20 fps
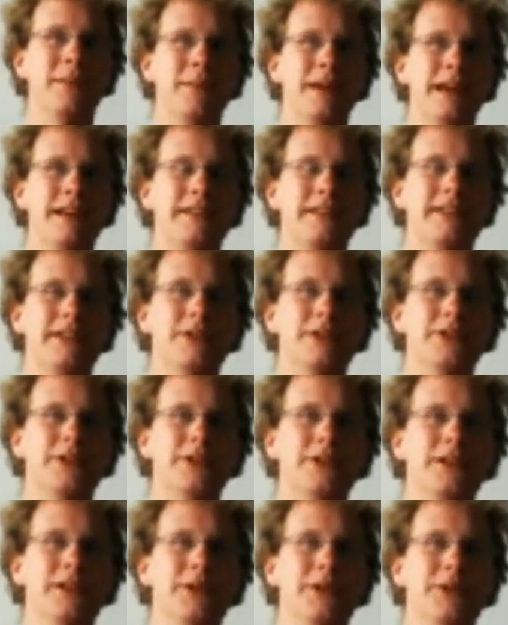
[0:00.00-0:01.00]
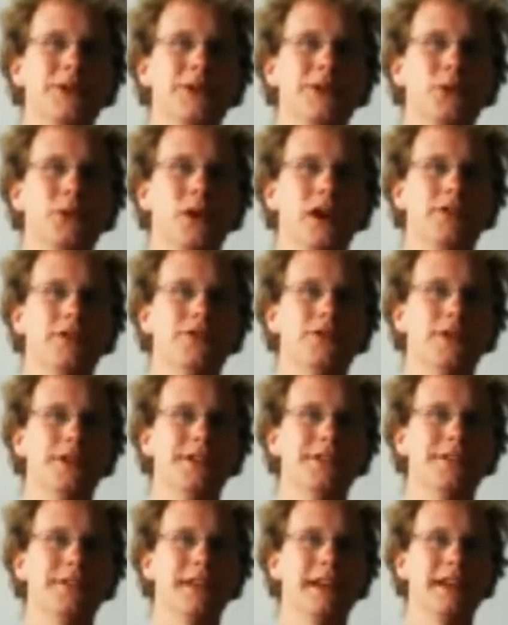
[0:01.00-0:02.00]
banks closer and closer to Wall
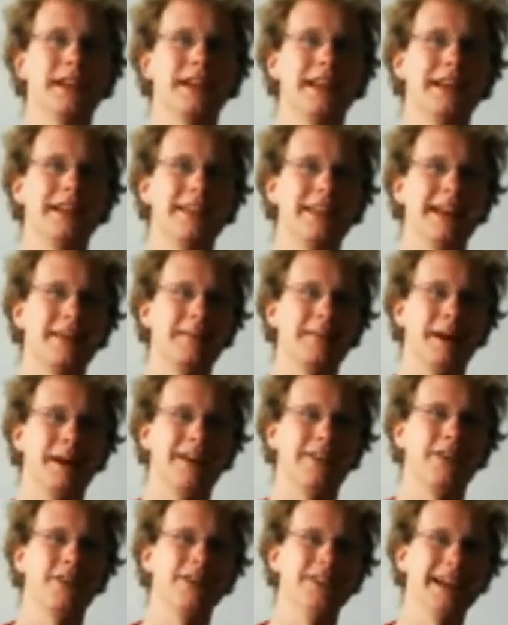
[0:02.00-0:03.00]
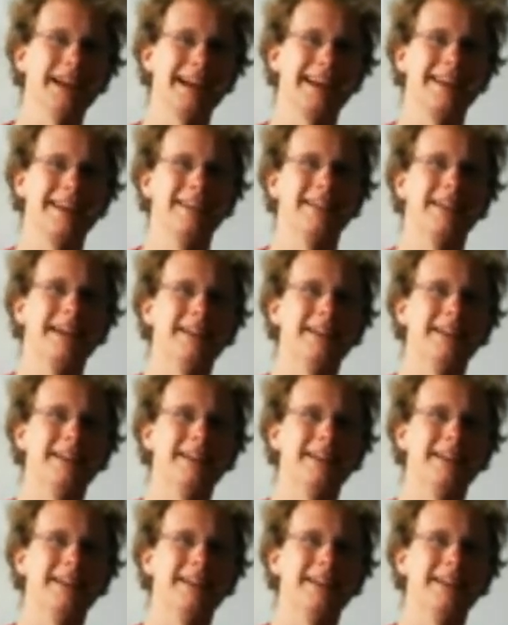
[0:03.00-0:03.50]
Street so they could get that microsecond